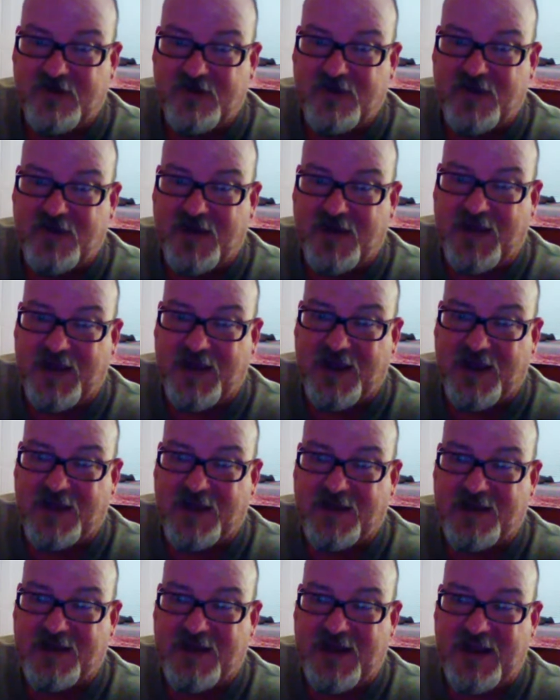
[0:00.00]

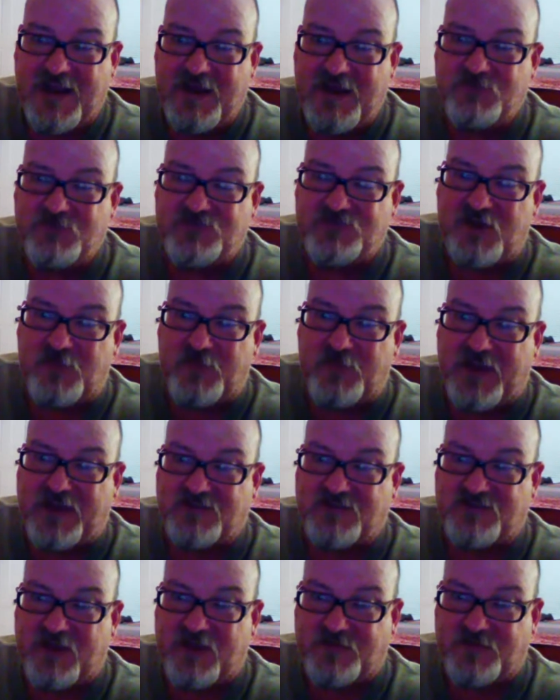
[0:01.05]
and he was going to pick
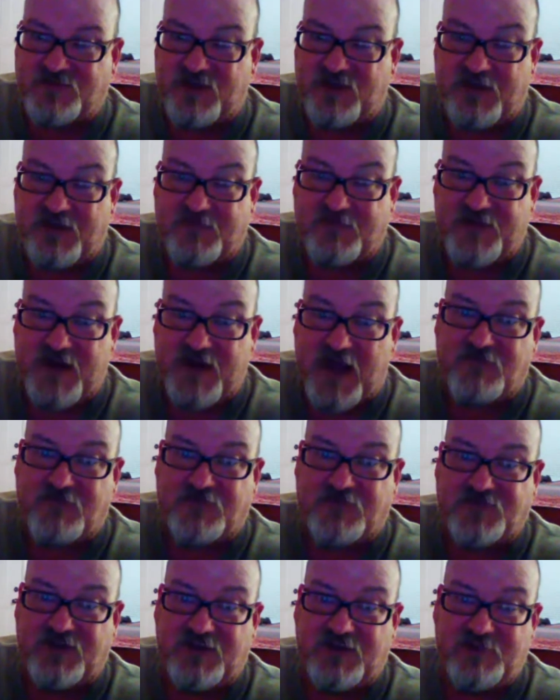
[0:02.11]
us up as kind of a
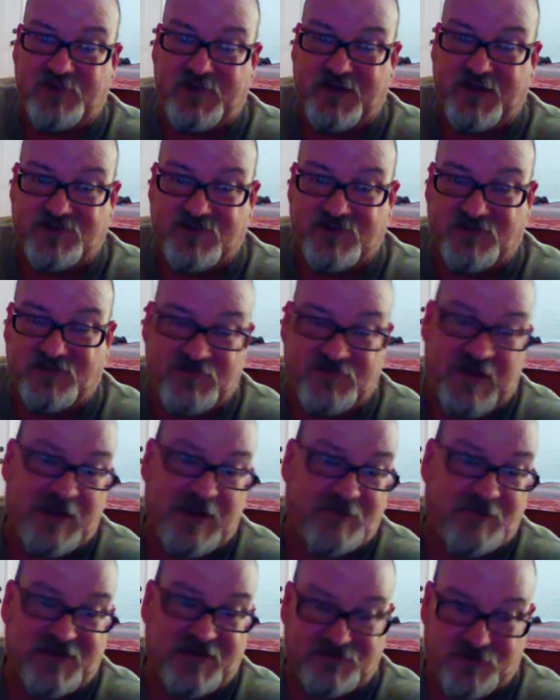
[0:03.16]
novelty because his
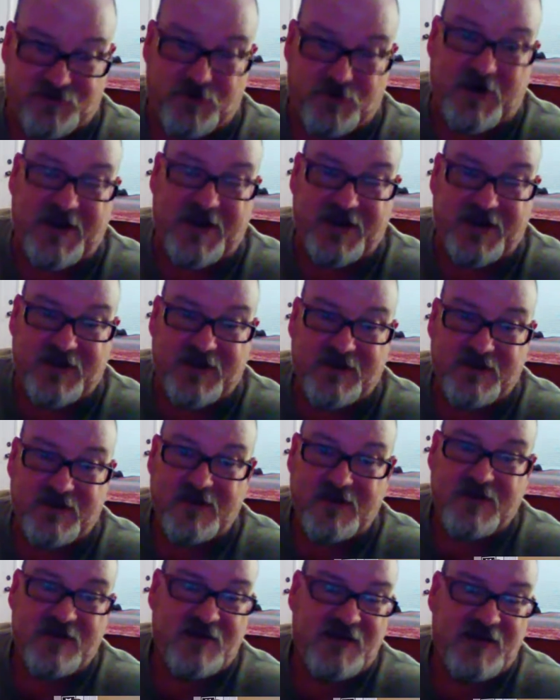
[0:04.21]
family is Greek,
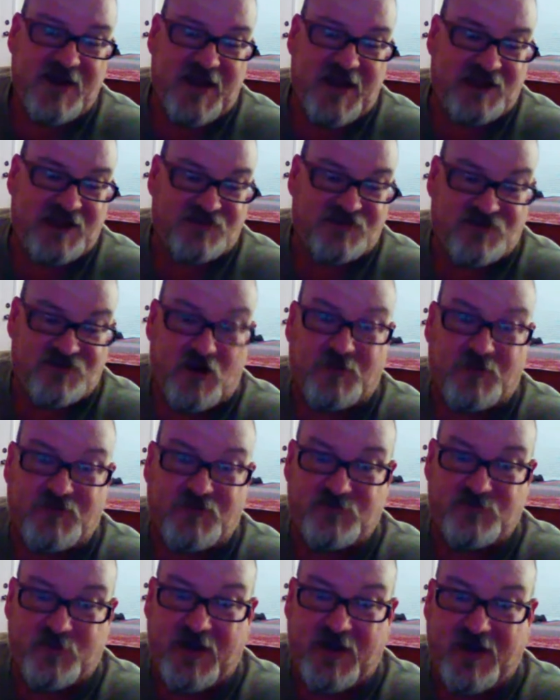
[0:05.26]
and Tarpon
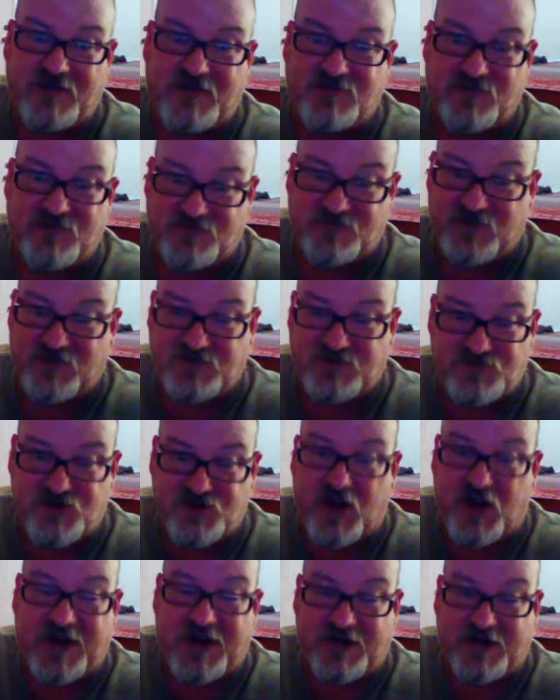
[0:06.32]
Springs is a
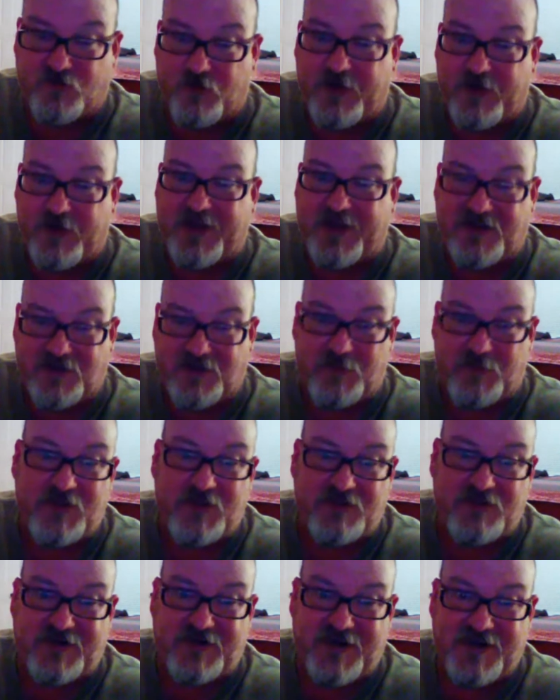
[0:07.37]
giant Greek
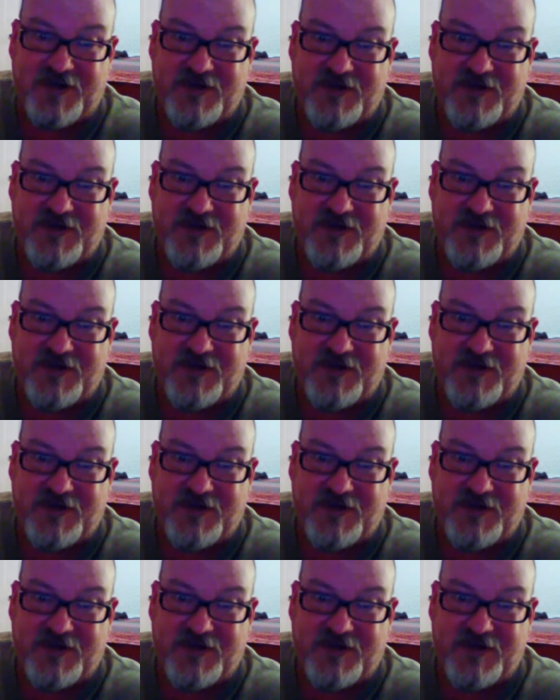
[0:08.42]
community.